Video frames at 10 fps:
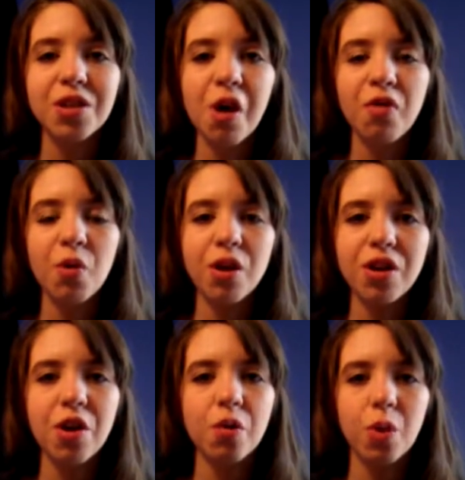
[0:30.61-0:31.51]
So if you want
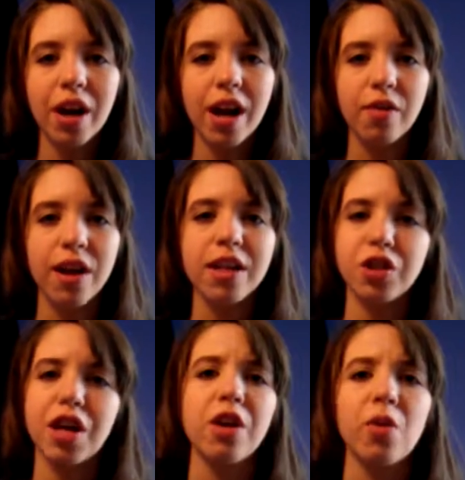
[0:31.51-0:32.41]
to know what I read in
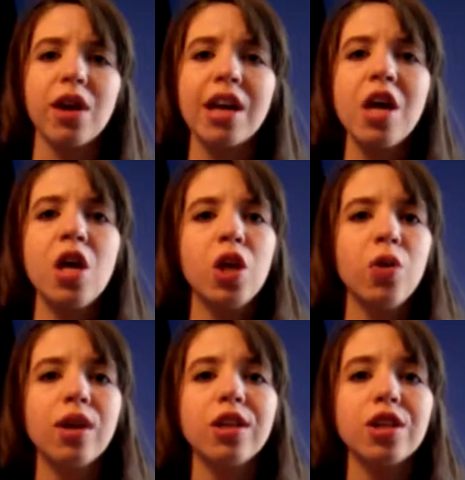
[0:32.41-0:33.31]
January,
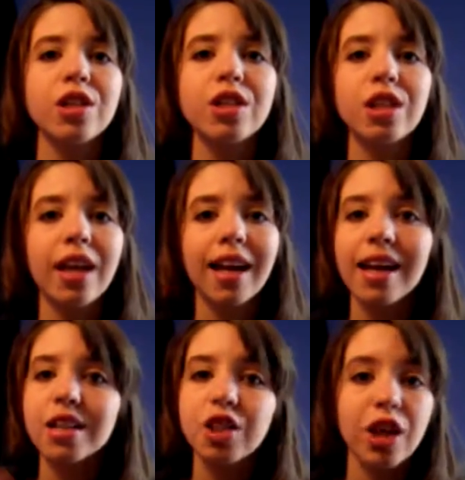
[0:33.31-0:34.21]
you can just, I
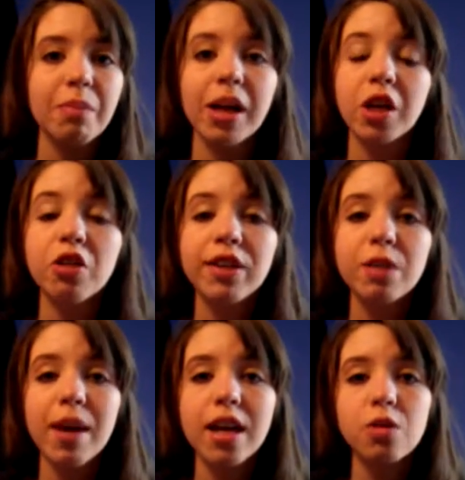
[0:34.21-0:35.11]
guess, check my
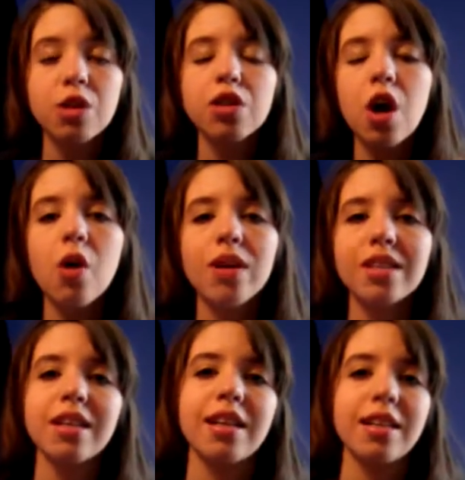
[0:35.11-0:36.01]
Goodreads page, which is
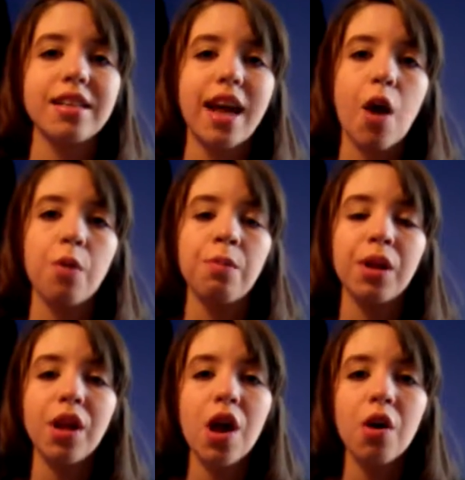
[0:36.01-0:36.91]
always linked down
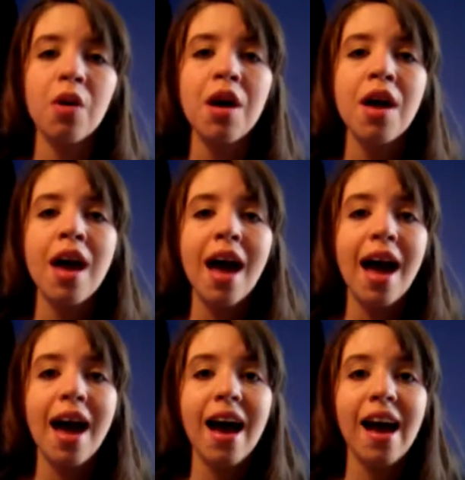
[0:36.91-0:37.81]
below,
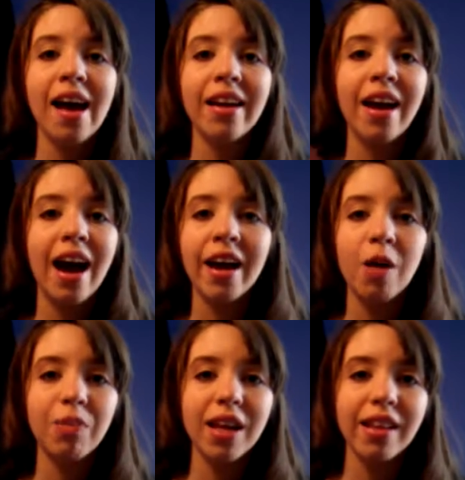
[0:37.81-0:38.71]
and I
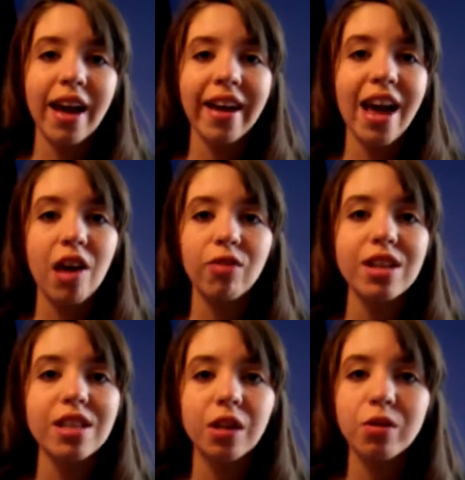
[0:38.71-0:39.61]
update that
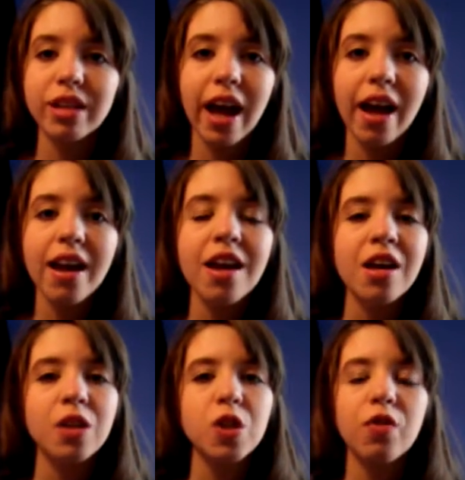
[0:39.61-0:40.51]
every single day.
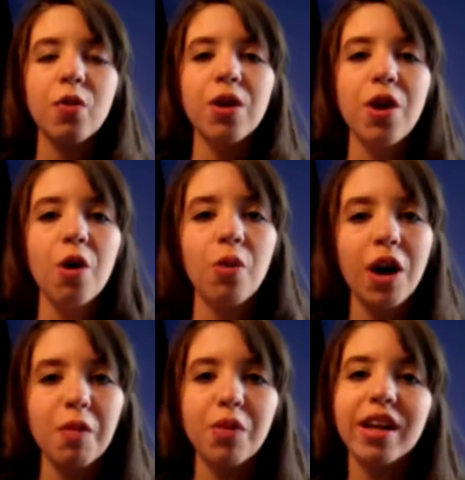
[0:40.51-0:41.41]
So if you want to know
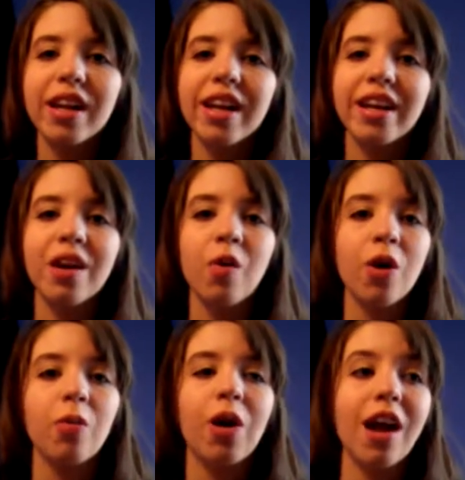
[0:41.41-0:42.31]
what I'm reading
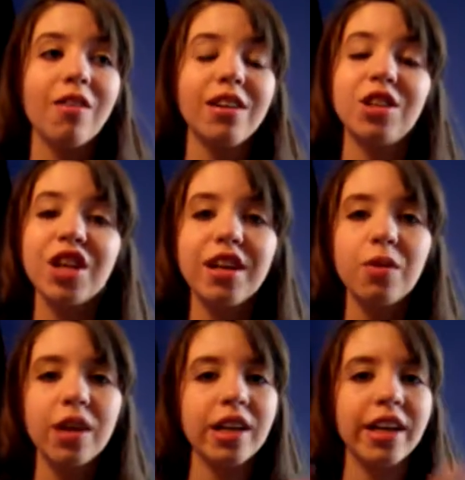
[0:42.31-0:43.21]
or what I read in
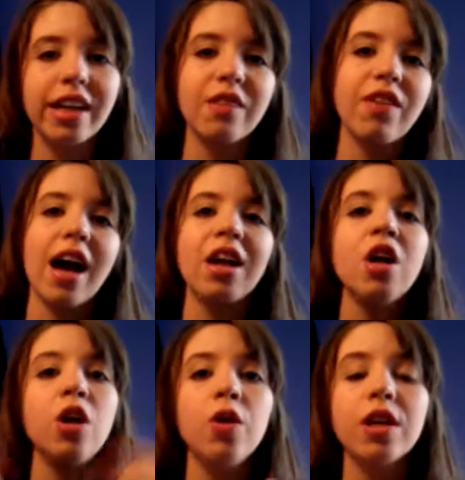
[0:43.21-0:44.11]
January or any of that,
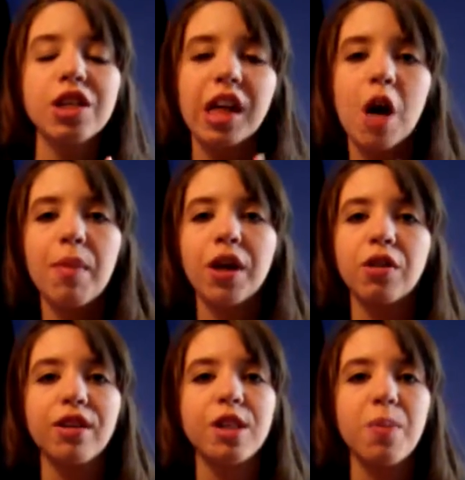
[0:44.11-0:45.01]
you can check out my
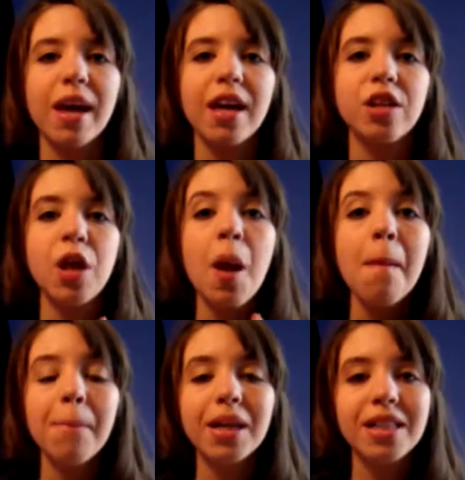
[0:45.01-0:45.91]
Goodreads page.
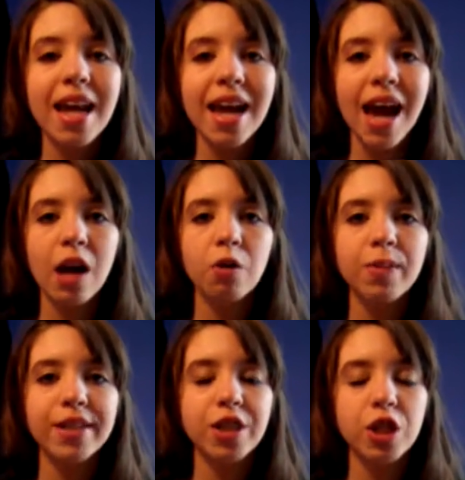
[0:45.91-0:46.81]
But today I will
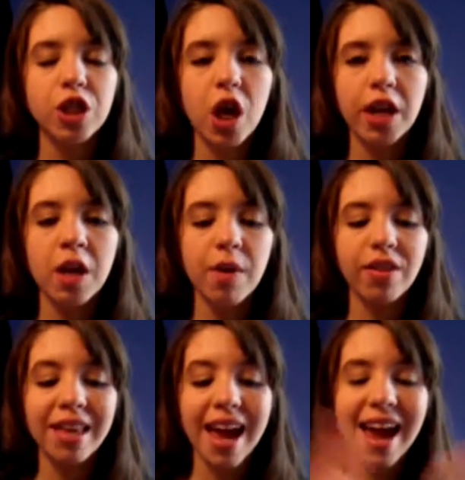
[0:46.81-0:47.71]
be just talking
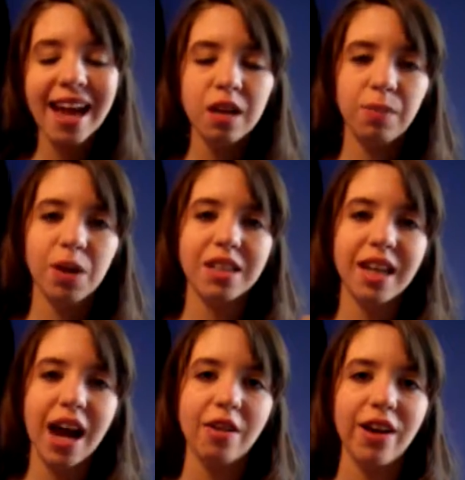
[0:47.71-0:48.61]
about the 8 books
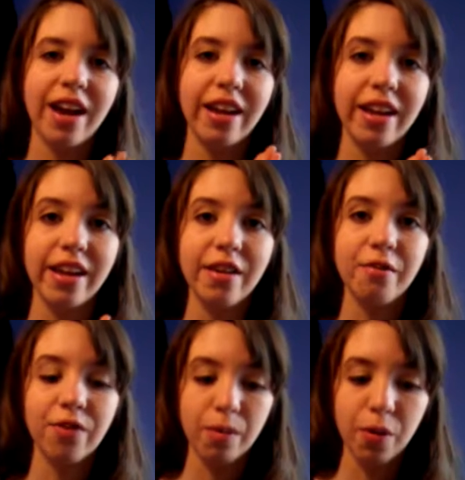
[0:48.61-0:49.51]
that I read in
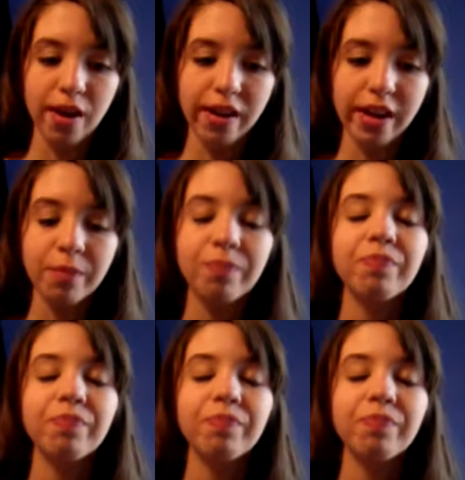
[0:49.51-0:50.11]
February.